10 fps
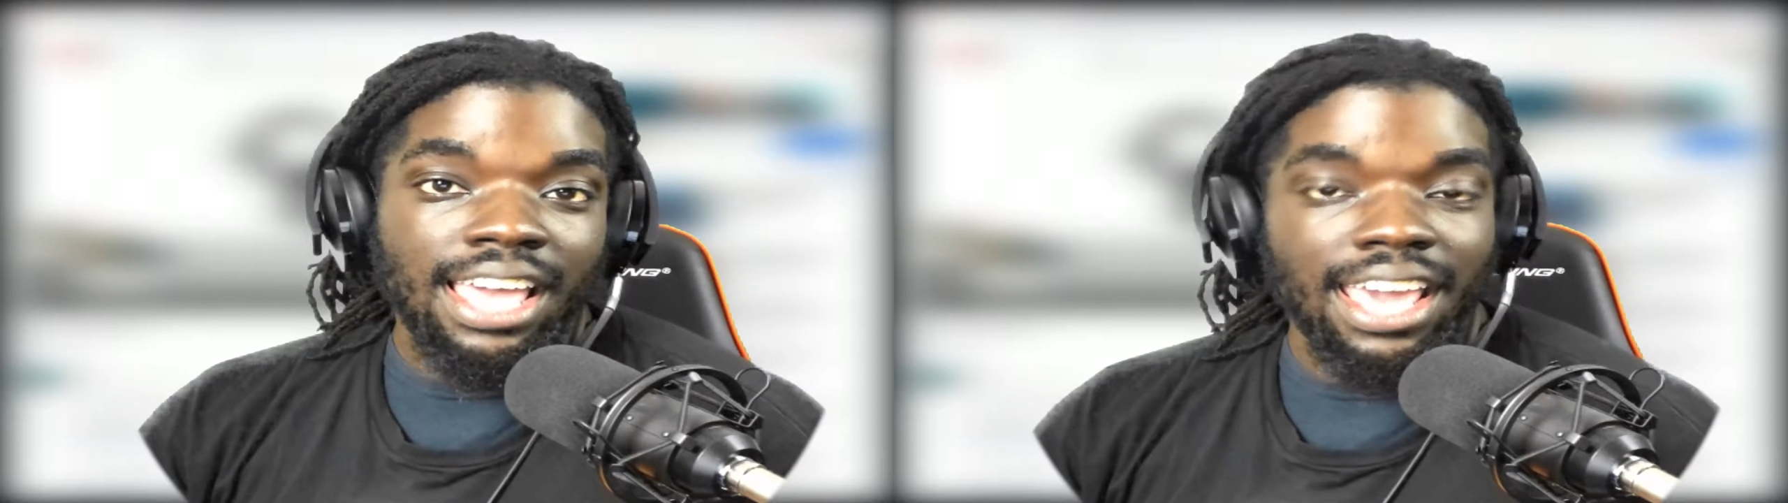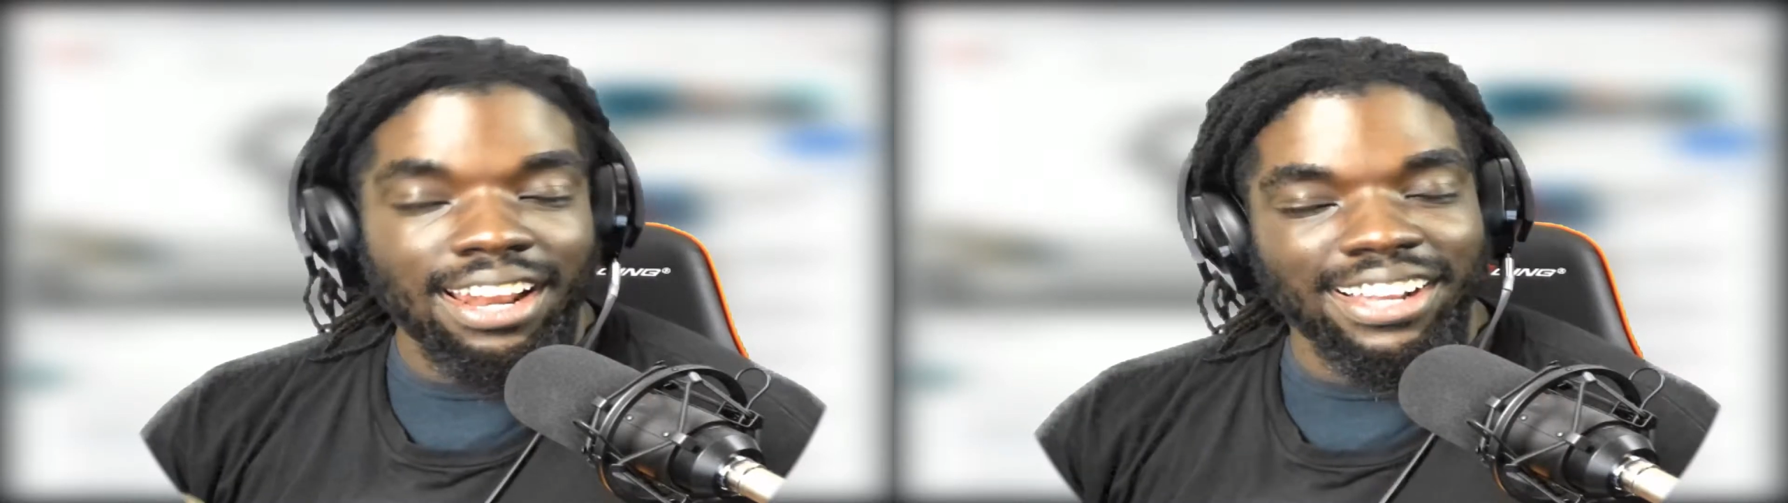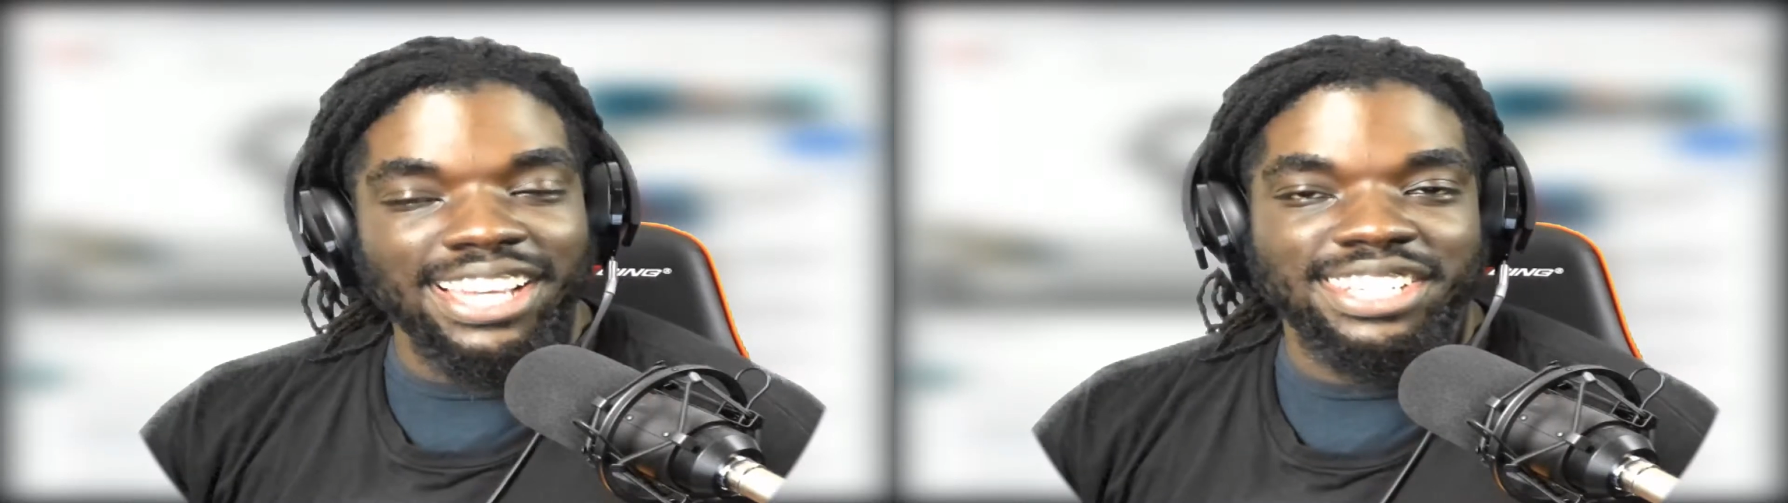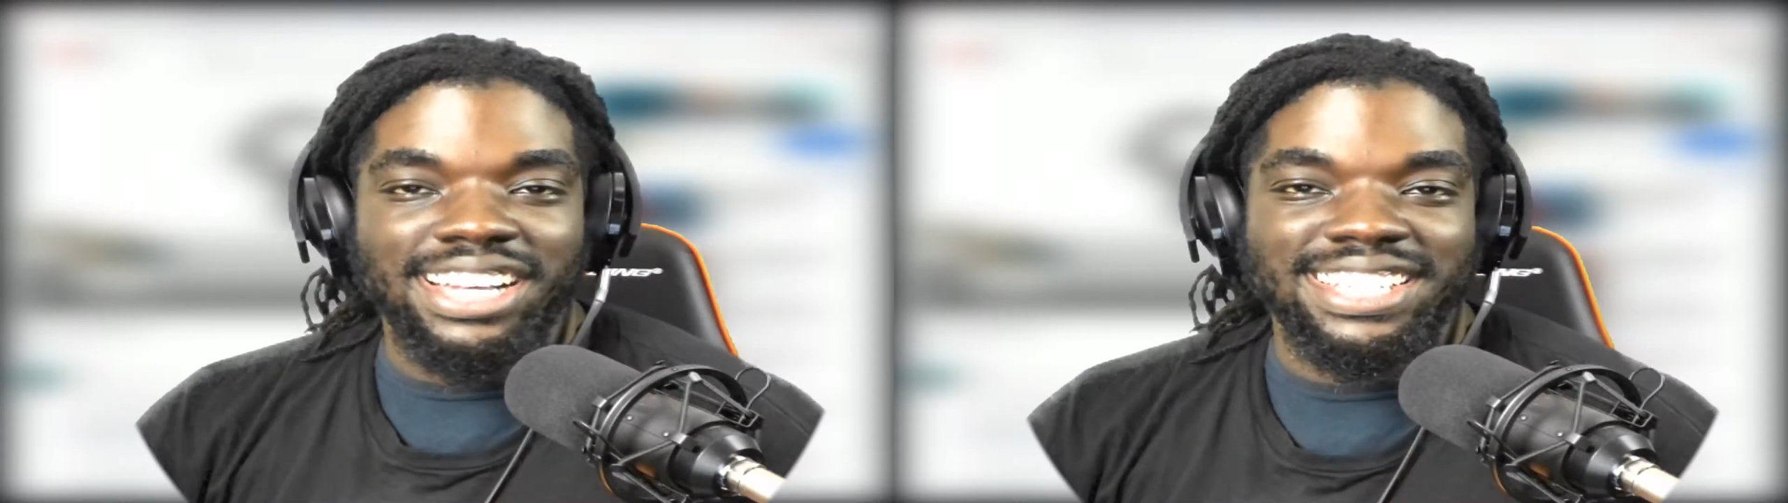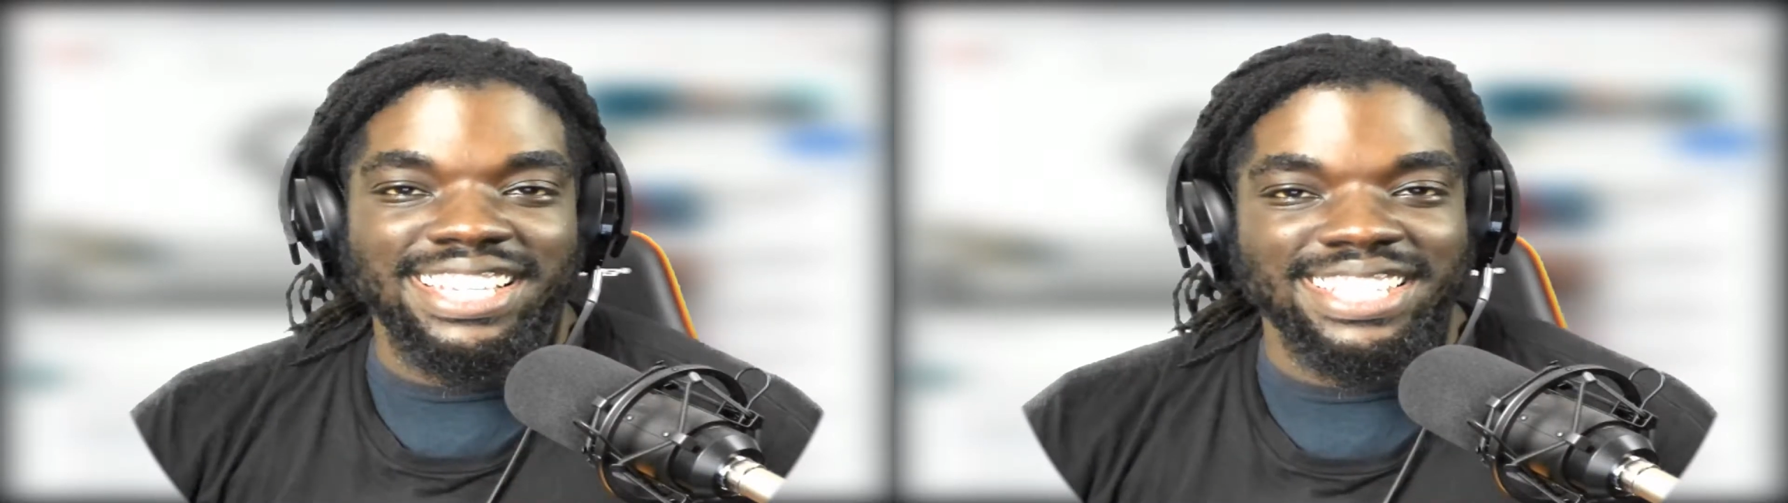and I'll catch you
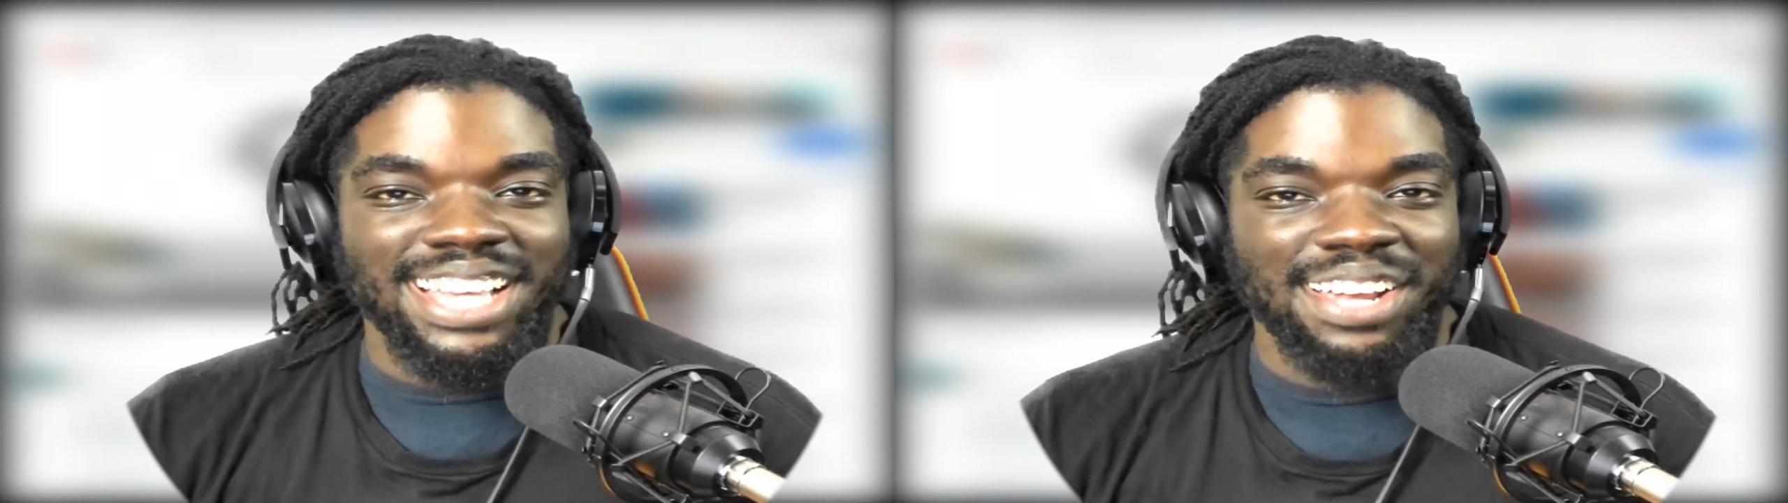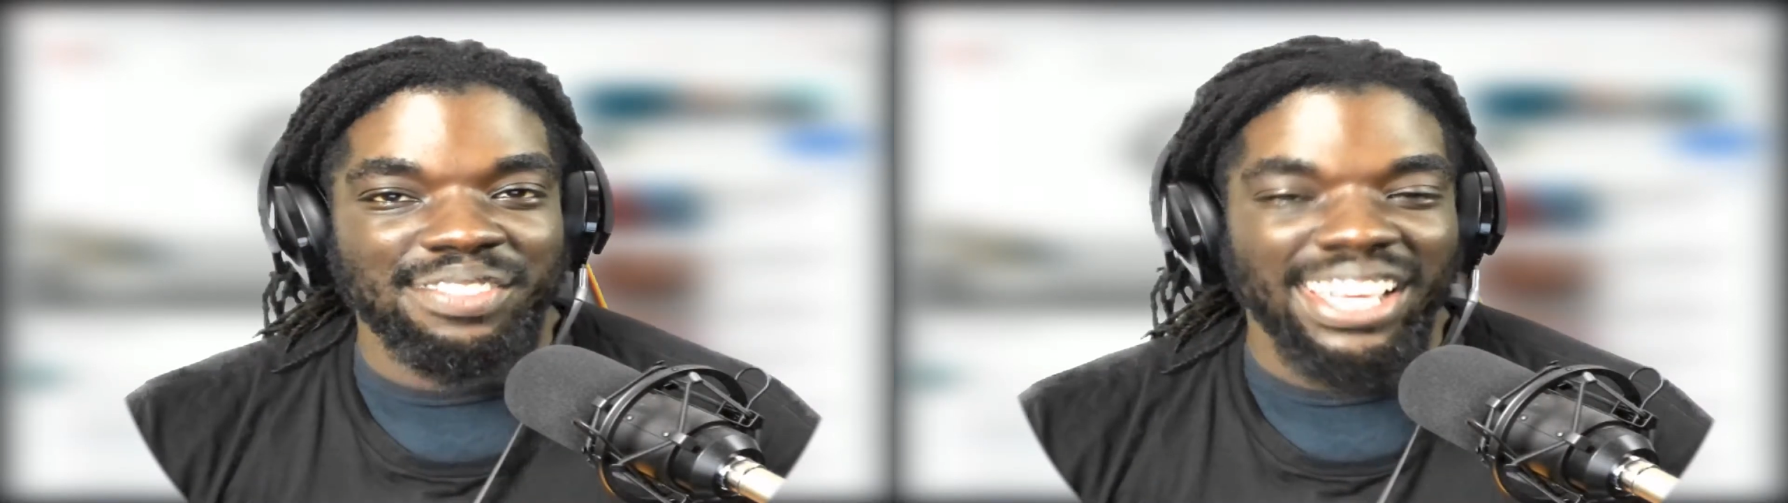guys next time.